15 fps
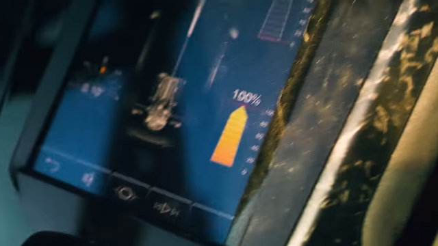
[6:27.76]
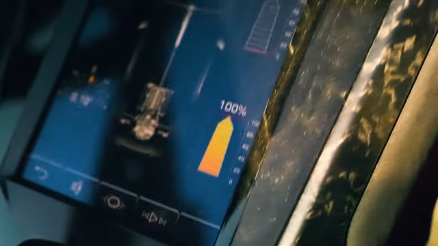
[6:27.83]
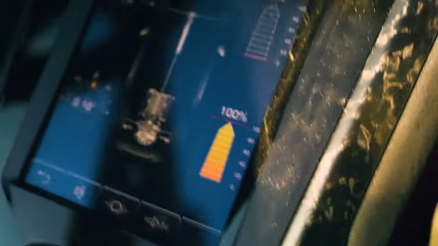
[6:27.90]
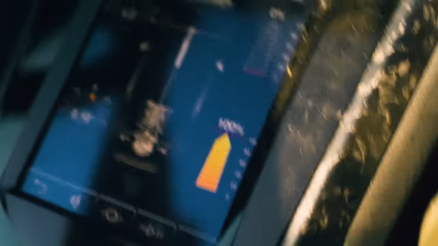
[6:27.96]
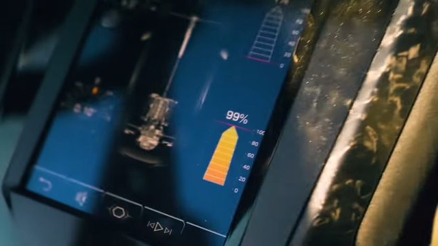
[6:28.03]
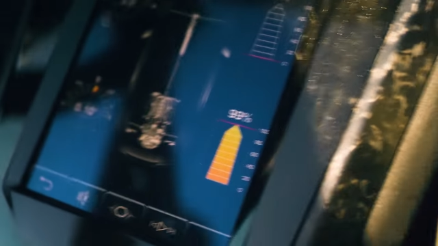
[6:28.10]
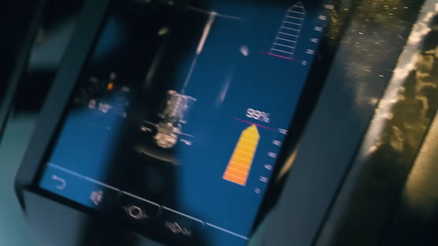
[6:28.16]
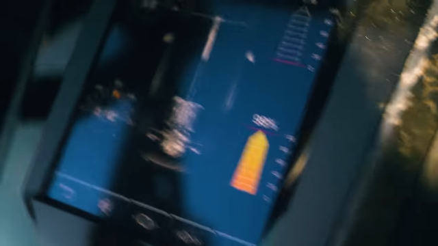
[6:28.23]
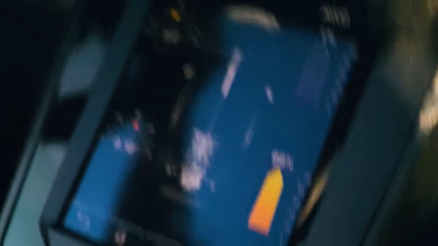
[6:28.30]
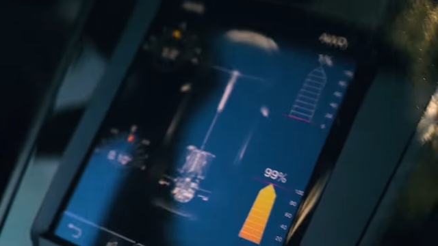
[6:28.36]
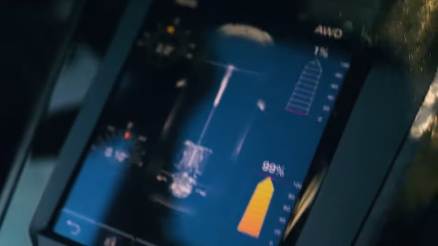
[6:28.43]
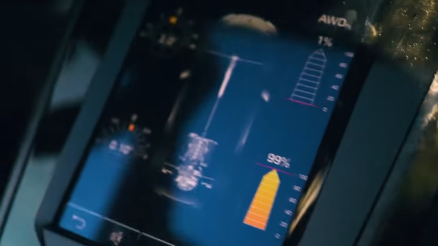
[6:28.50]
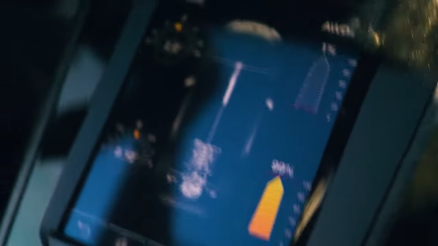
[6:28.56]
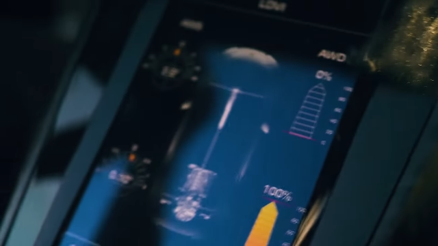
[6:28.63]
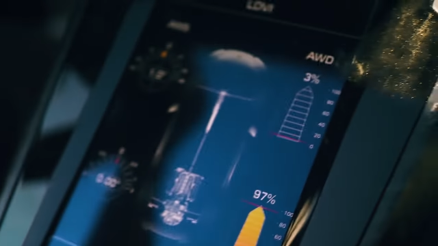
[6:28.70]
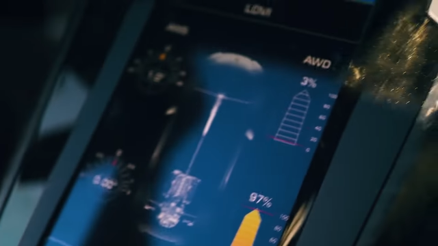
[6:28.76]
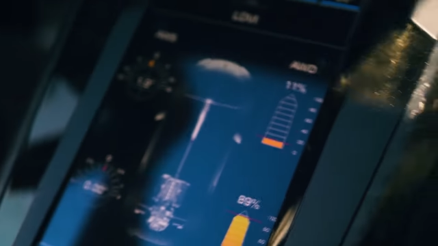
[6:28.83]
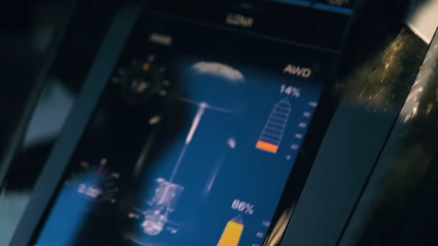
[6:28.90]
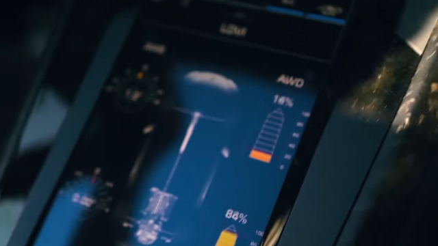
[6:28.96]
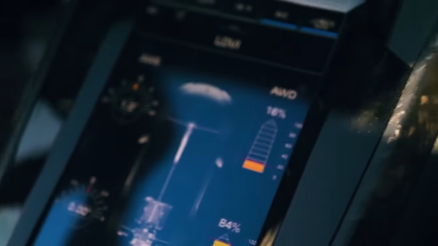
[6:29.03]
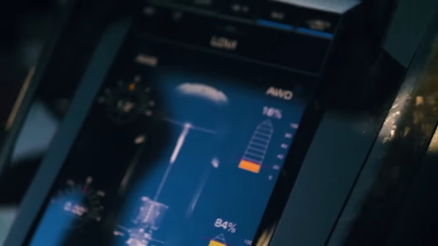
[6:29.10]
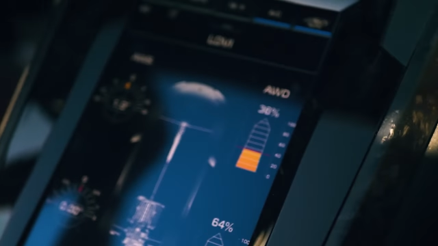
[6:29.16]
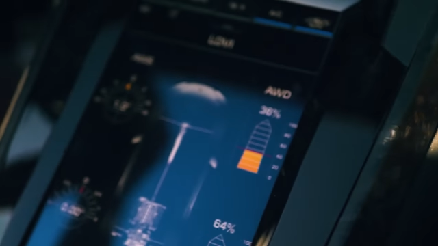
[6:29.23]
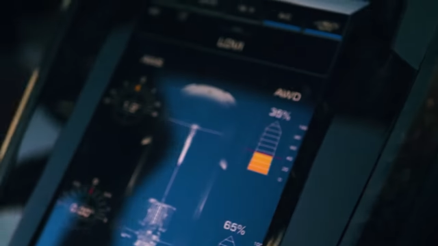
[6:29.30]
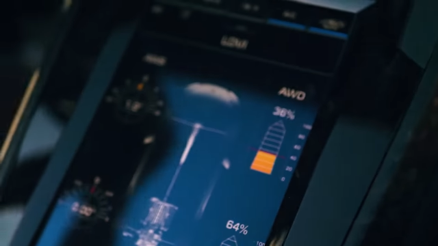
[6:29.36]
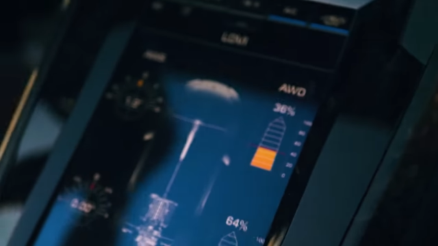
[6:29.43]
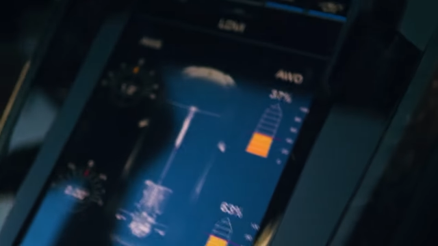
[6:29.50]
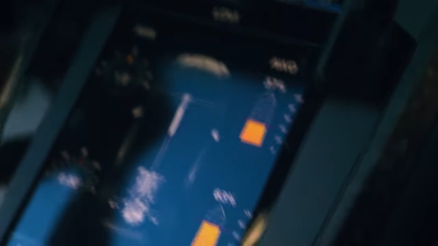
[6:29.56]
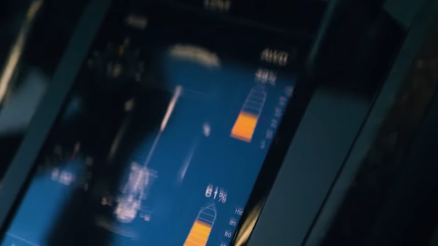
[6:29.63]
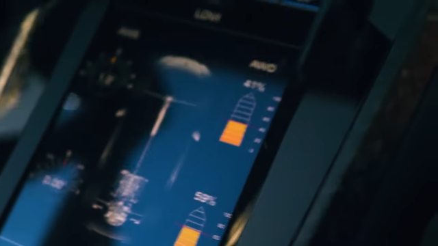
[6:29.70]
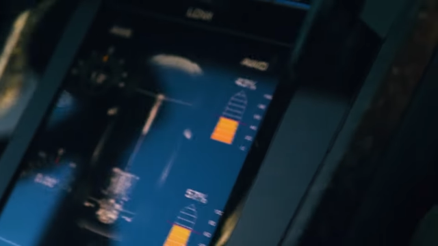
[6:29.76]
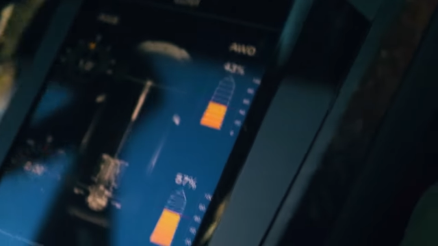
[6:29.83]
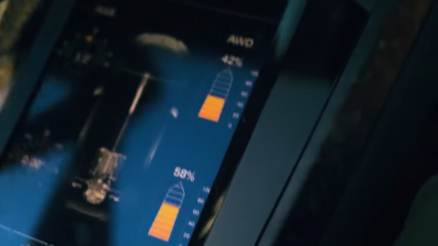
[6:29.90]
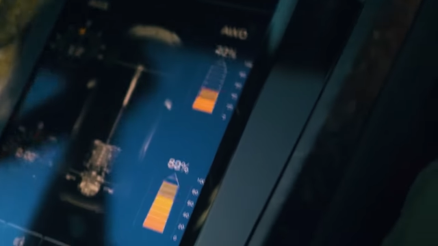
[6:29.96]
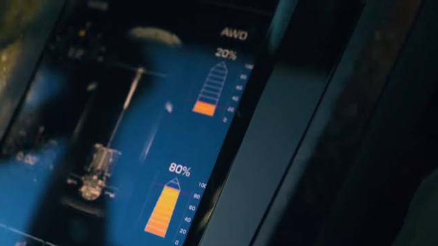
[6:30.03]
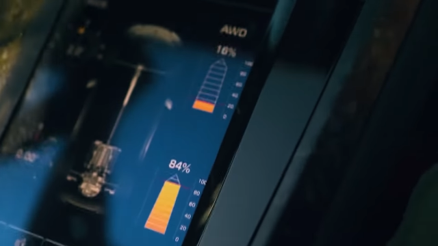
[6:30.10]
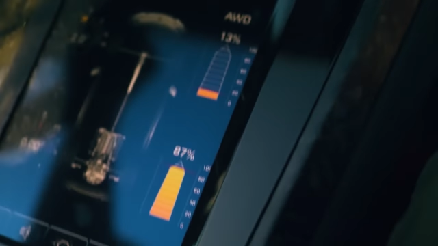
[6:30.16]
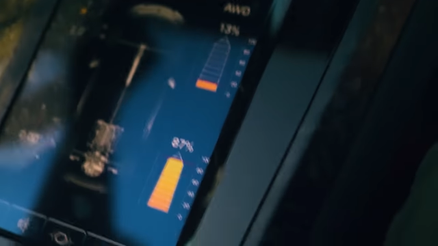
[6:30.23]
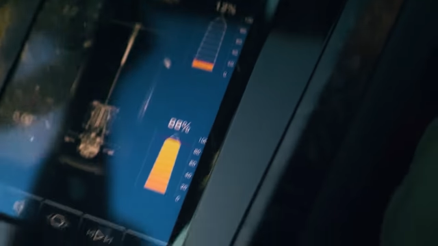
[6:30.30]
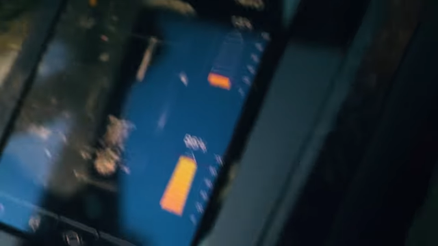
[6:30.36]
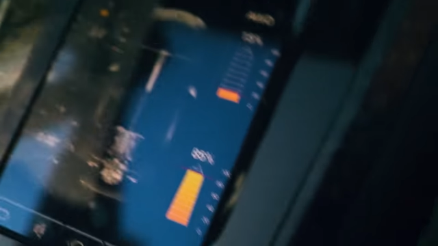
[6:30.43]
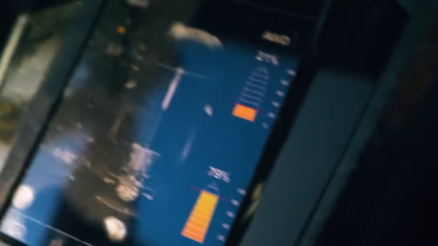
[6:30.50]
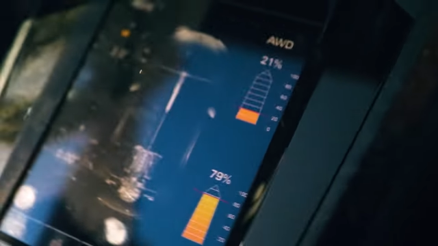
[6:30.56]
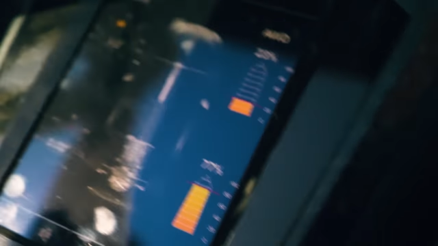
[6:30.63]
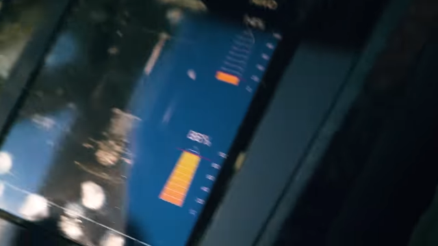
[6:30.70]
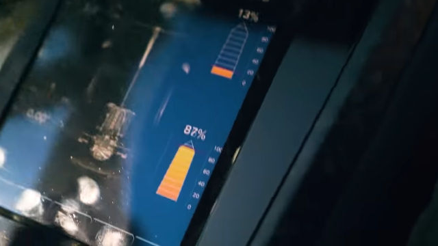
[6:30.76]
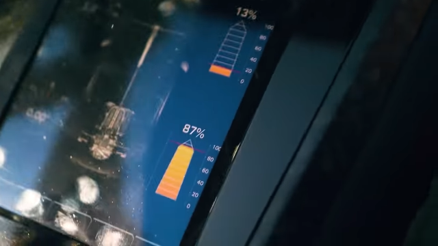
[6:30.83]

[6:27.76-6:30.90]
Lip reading: No face is visible, so there are no lips to read.